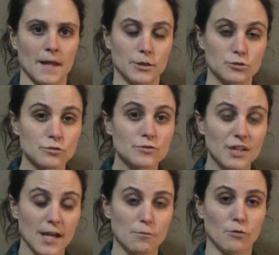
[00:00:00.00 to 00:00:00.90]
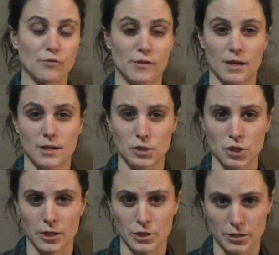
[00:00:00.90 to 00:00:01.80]
a truth table for the
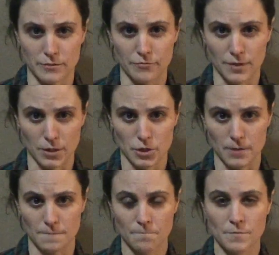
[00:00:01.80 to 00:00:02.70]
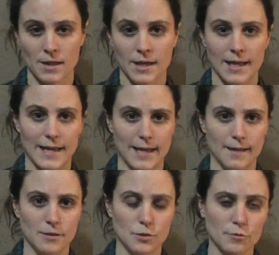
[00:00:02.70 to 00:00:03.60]
conjunction function.
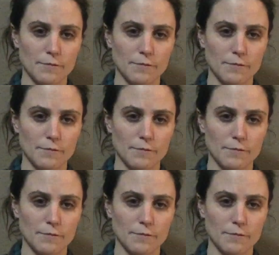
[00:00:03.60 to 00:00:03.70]
And you